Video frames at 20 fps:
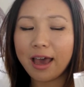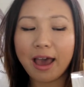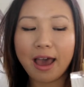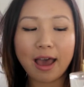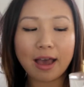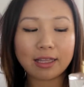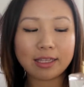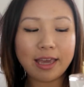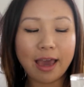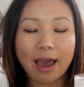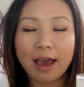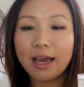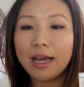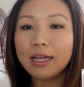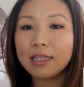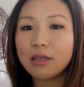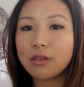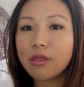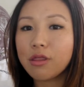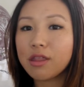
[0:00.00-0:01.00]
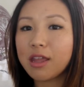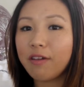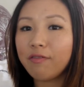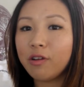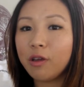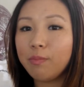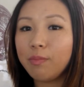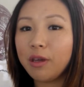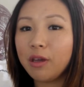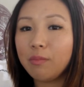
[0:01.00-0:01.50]
And yeah, this has
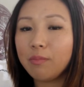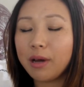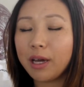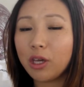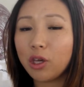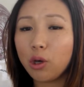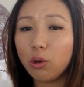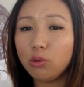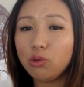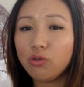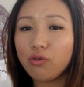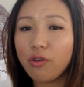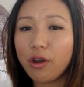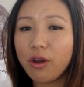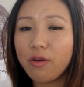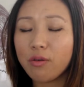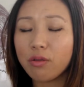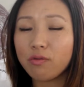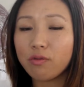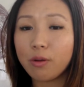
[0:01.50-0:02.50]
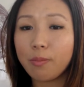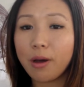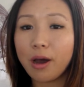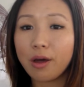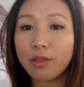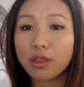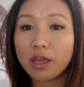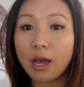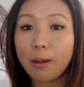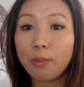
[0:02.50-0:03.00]
definitely been my go-to fragrance for the
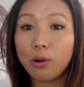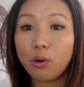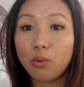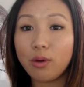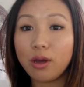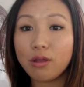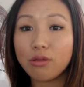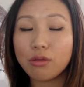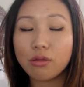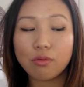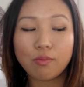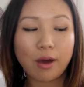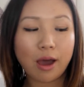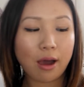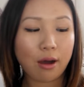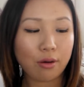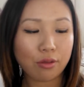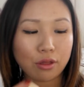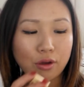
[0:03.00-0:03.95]
past couple of weeks as well,